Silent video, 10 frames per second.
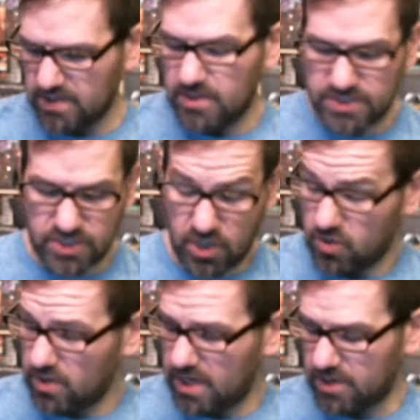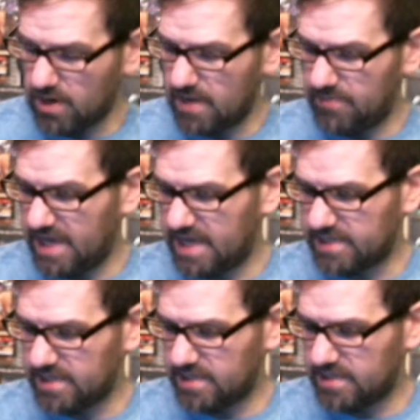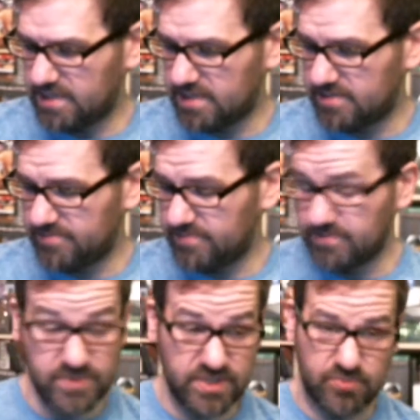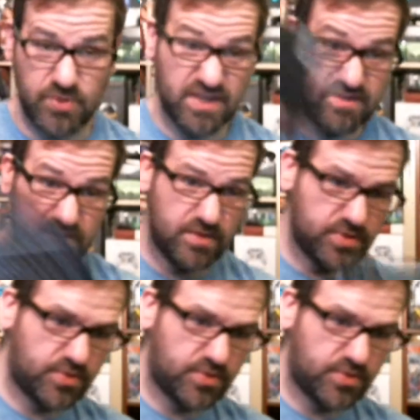So I grabbed that just because it was